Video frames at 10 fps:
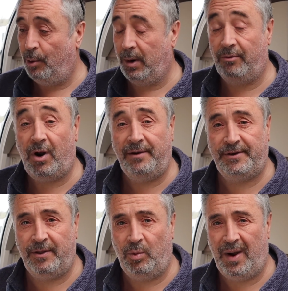We
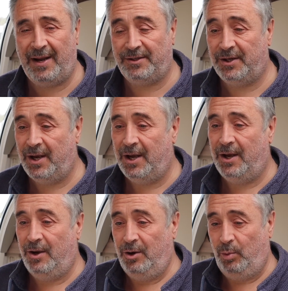arrived in the wet,
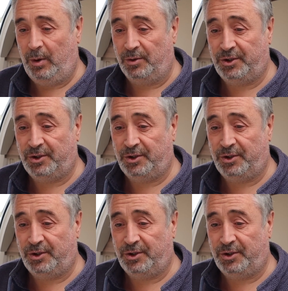we got